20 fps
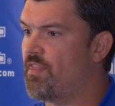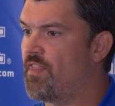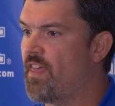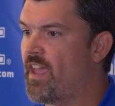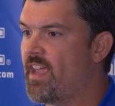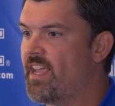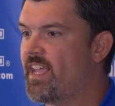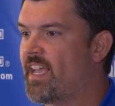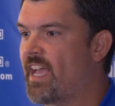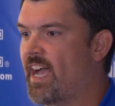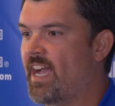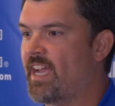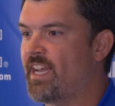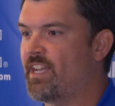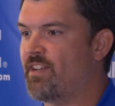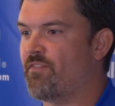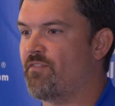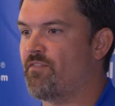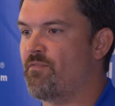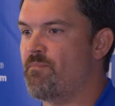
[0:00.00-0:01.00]
they
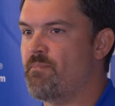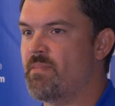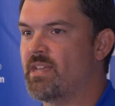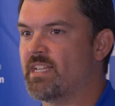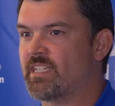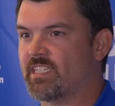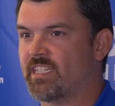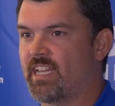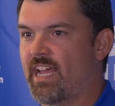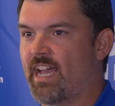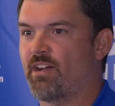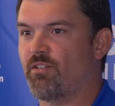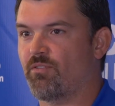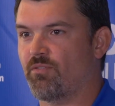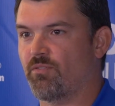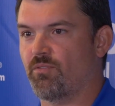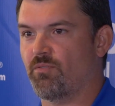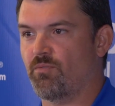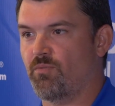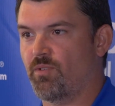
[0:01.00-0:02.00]
kind of missed out
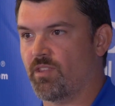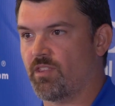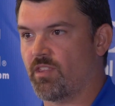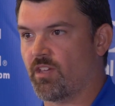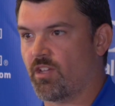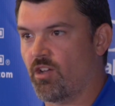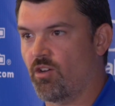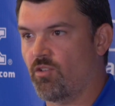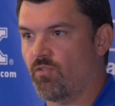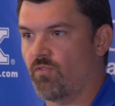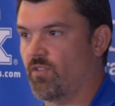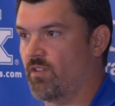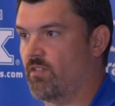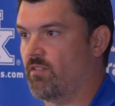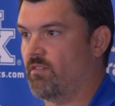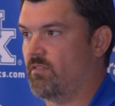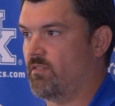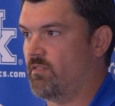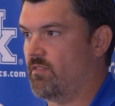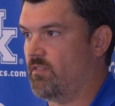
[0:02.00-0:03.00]
with the COVID
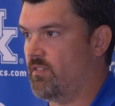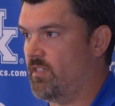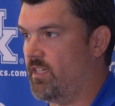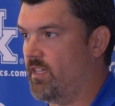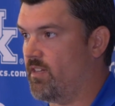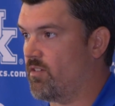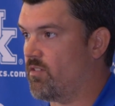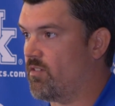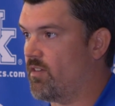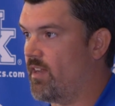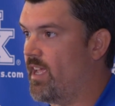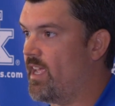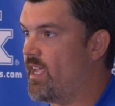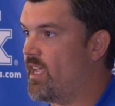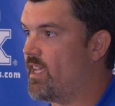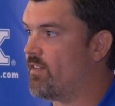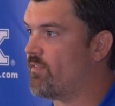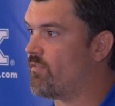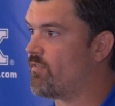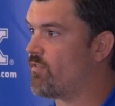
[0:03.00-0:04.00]
year.
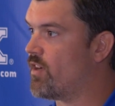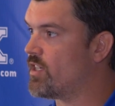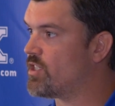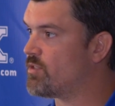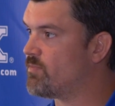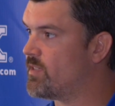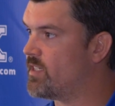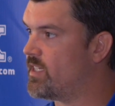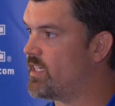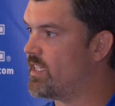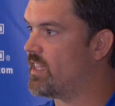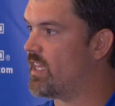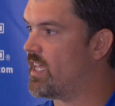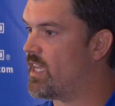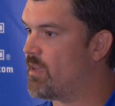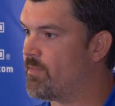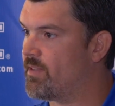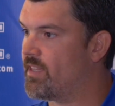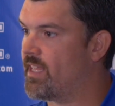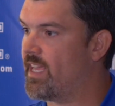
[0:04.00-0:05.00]
And freshman D
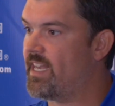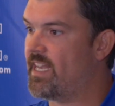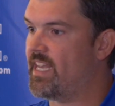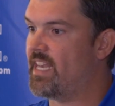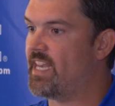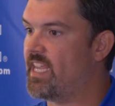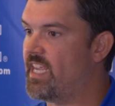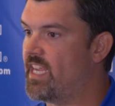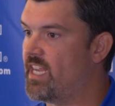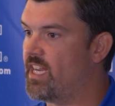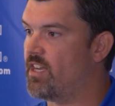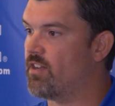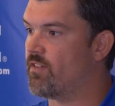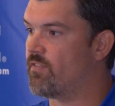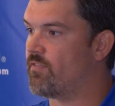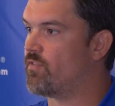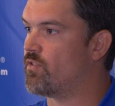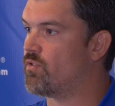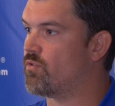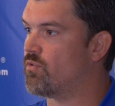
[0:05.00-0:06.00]
linemen, they need a
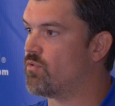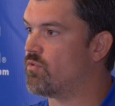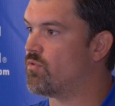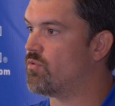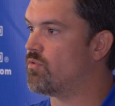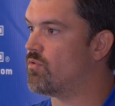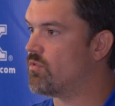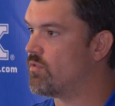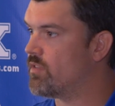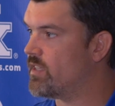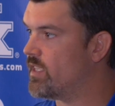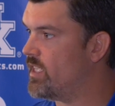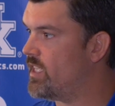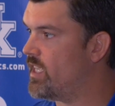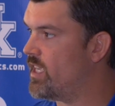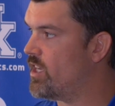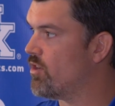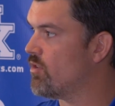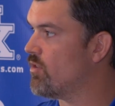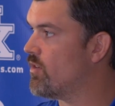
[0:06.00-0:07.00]
full
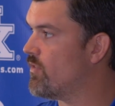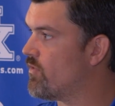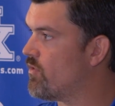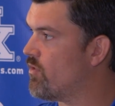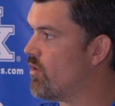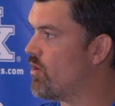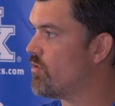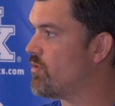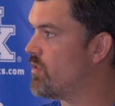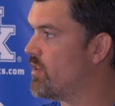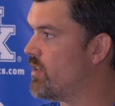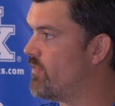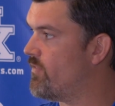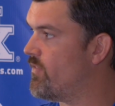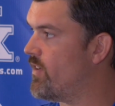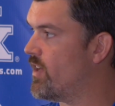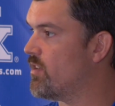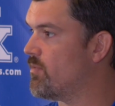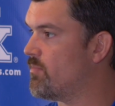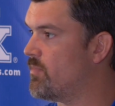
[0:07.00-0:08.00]
year of growth and
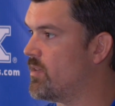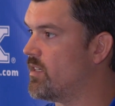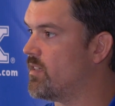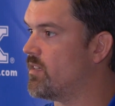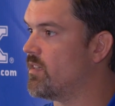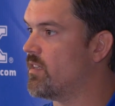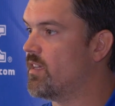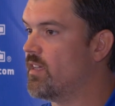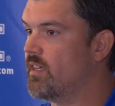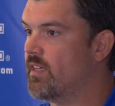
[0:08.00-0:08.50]
development